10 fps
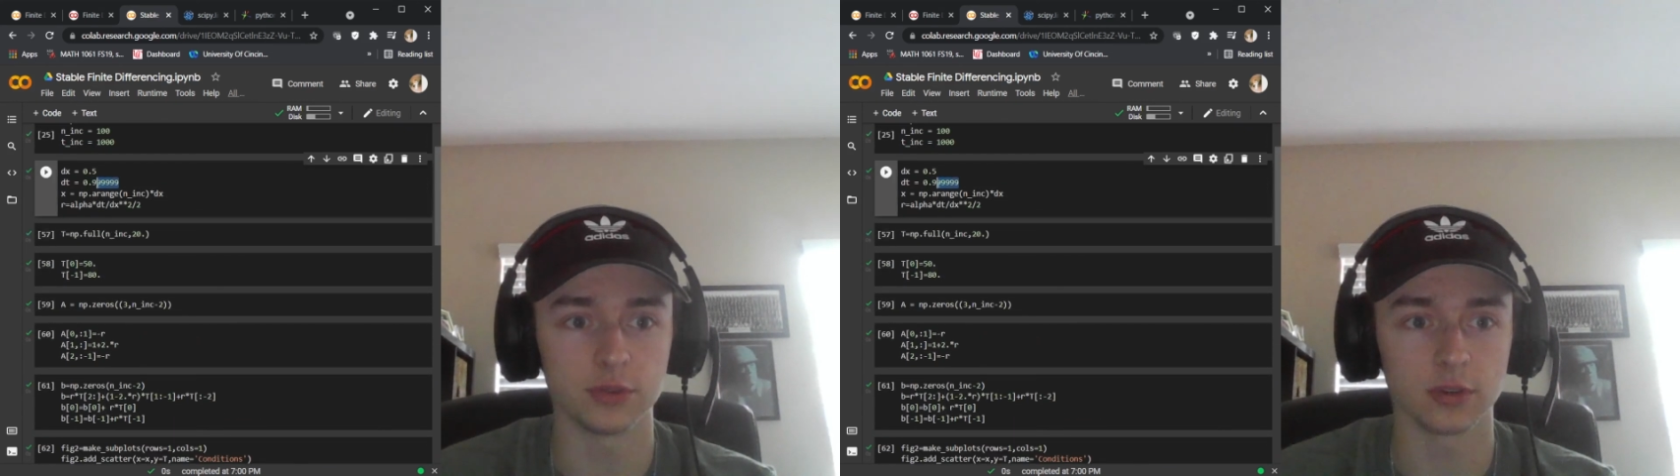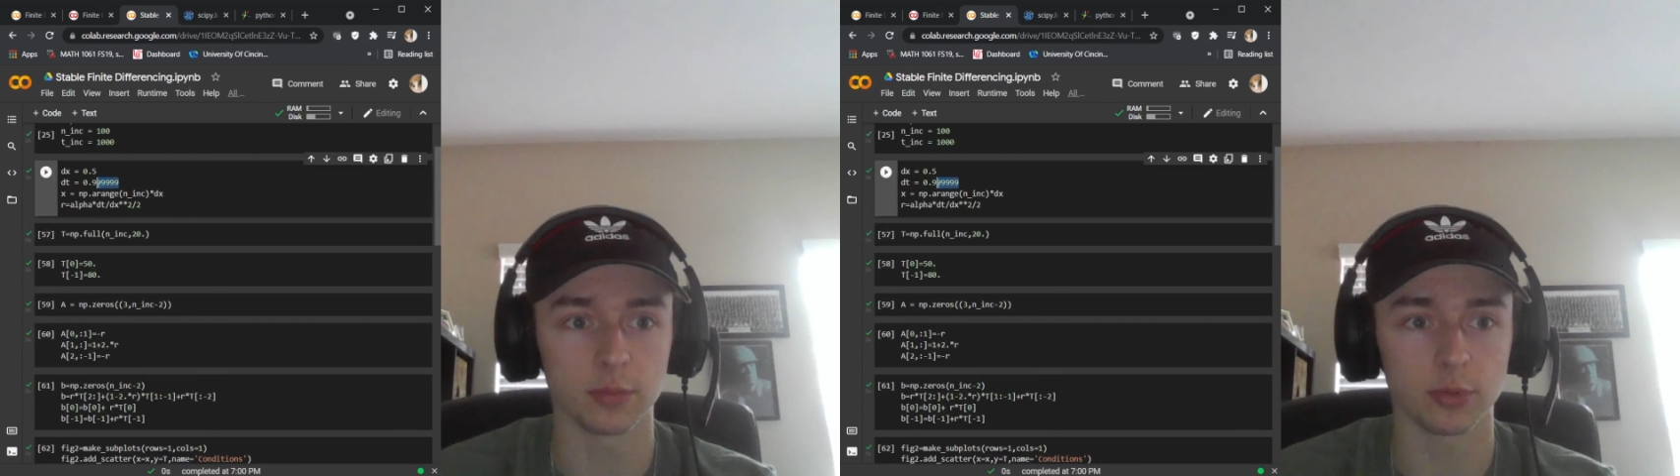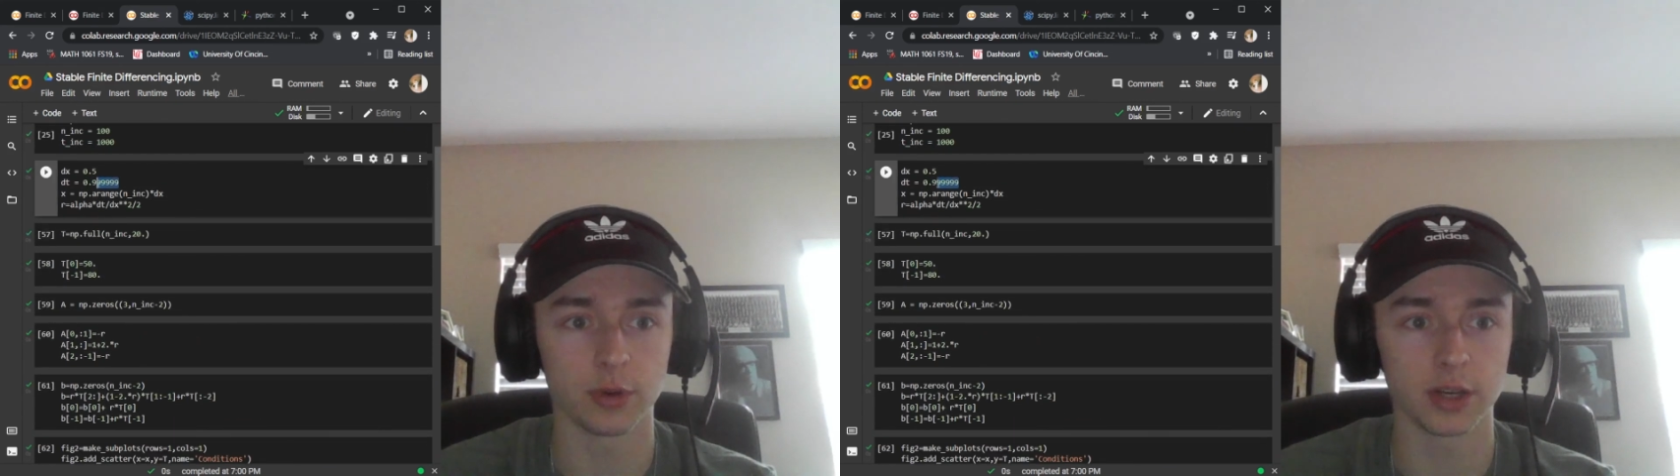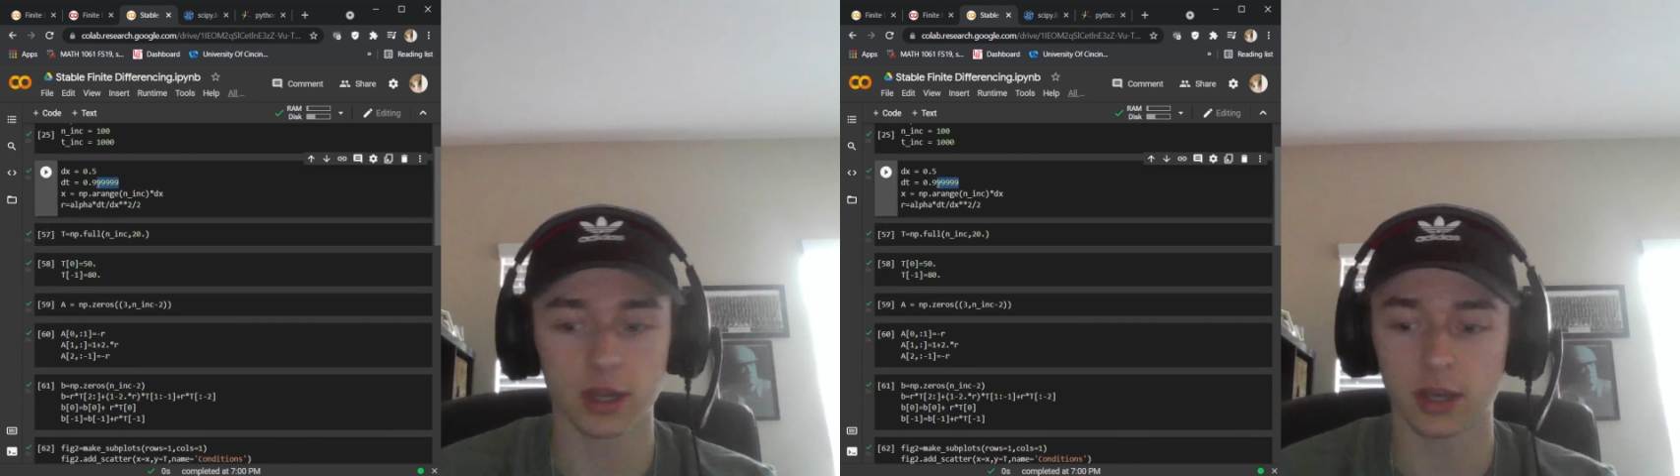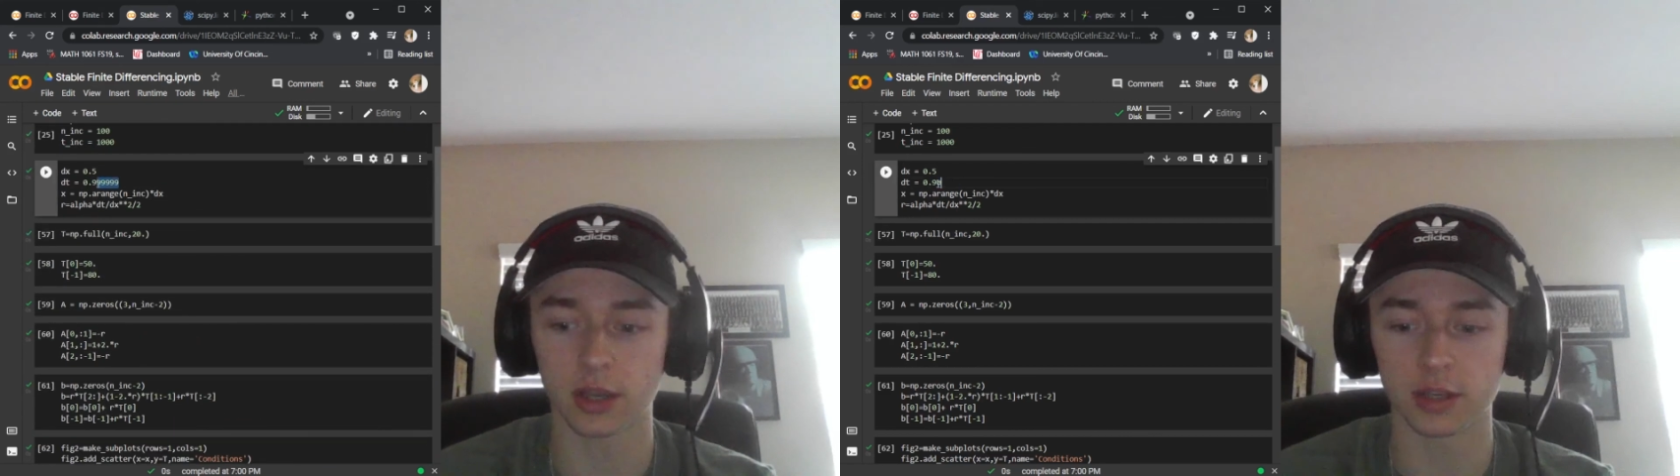
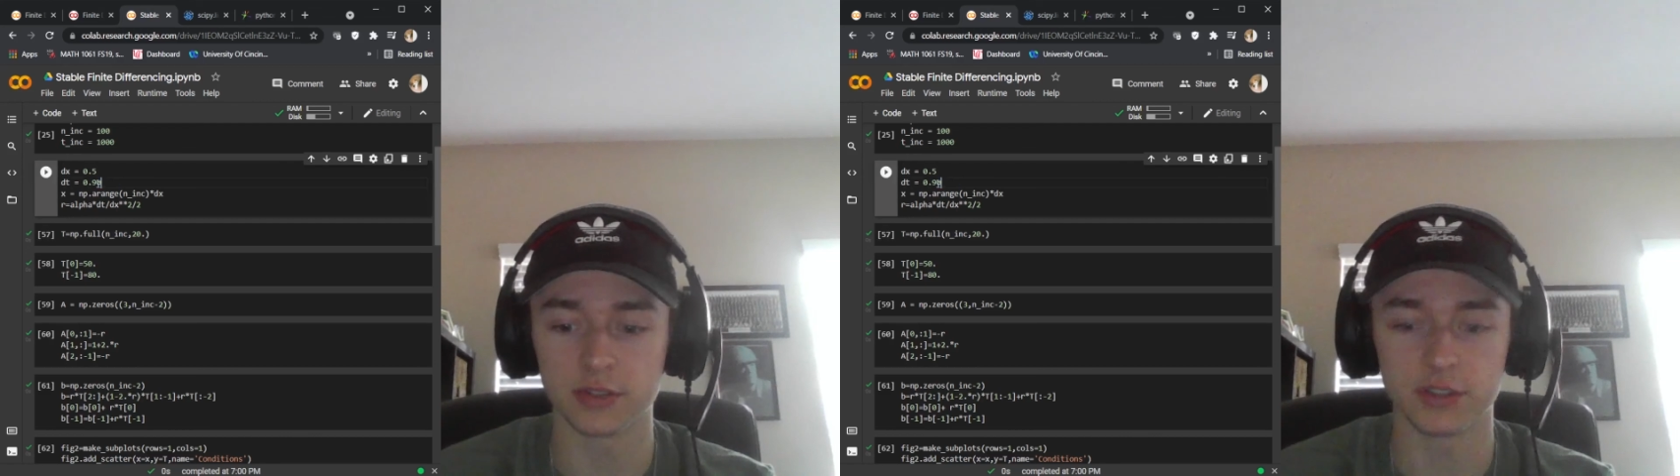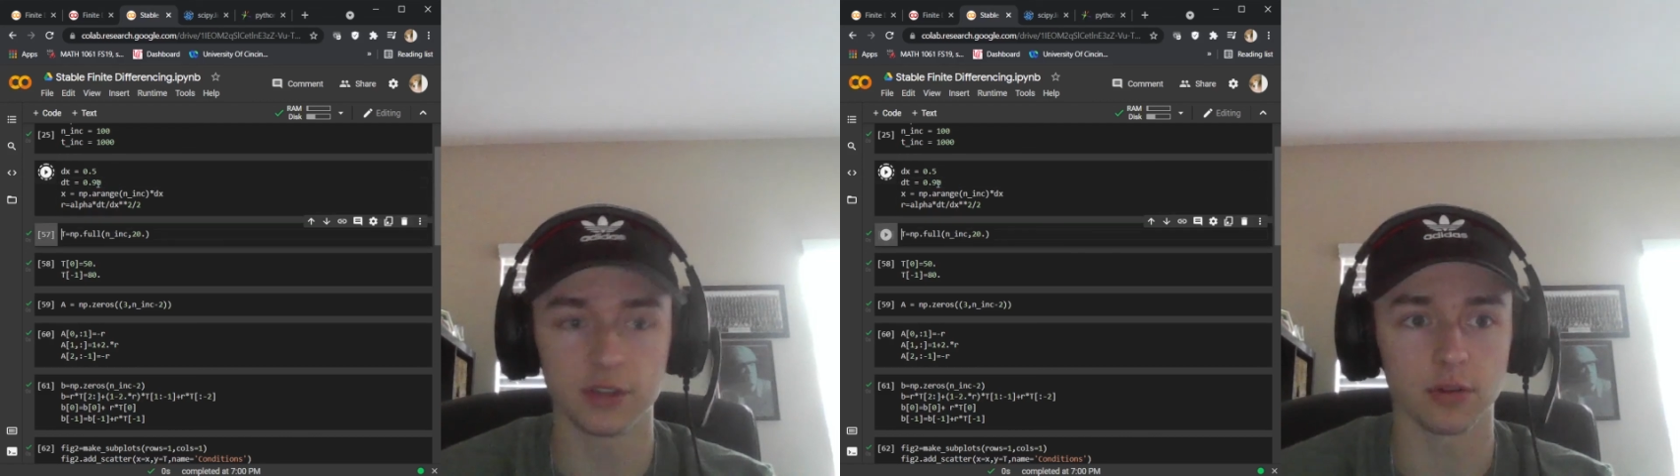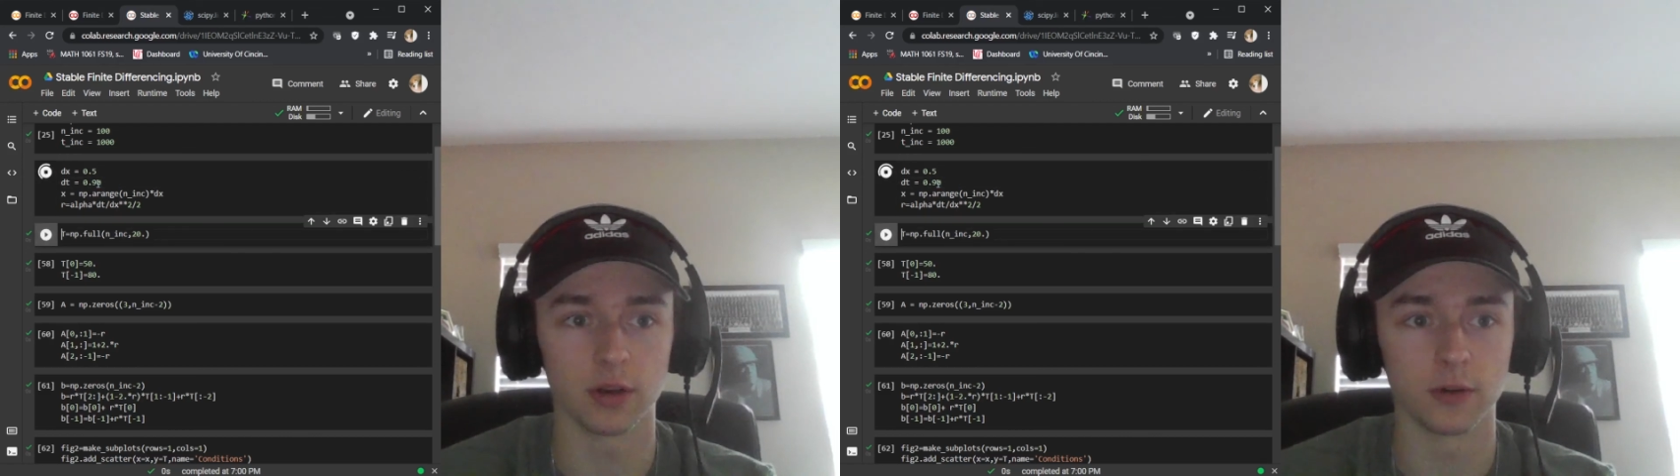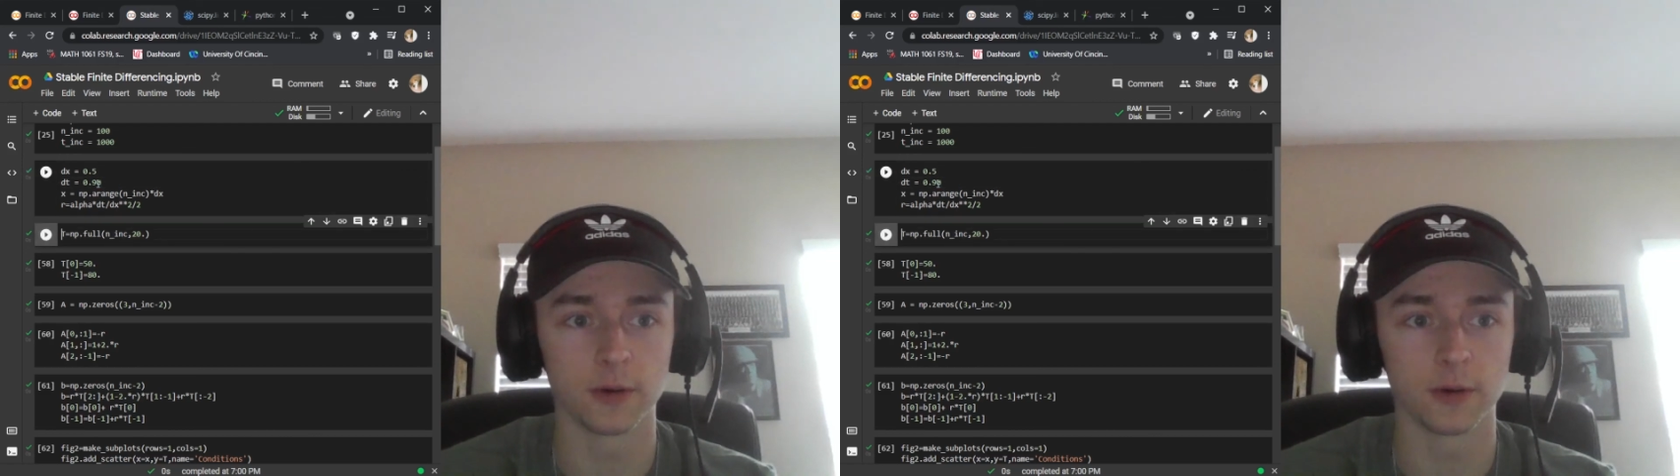0.90,